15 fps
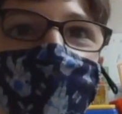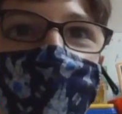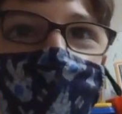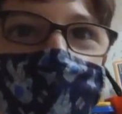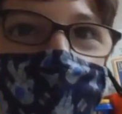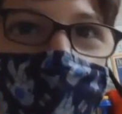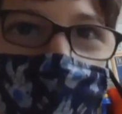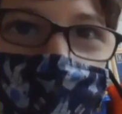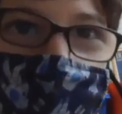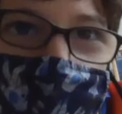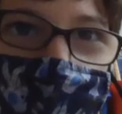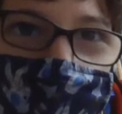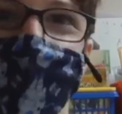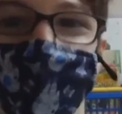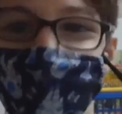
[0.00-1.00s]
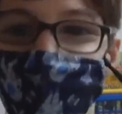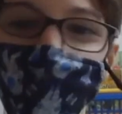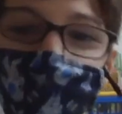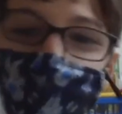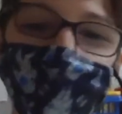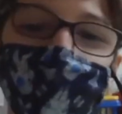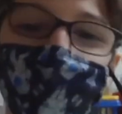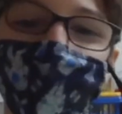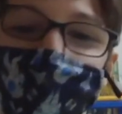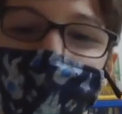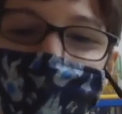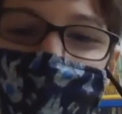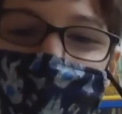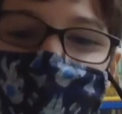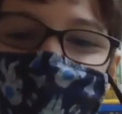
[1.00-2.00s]
big of a topic. The Intolerable
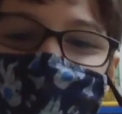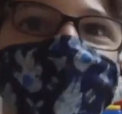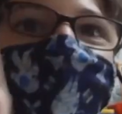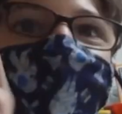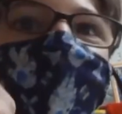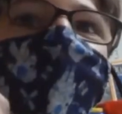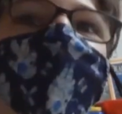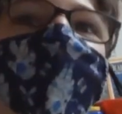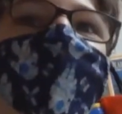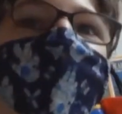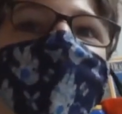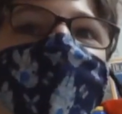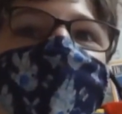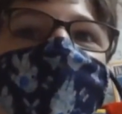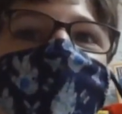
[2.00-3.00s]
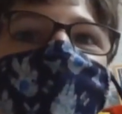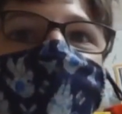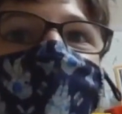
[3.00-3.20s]
Acts. That's right, viewers.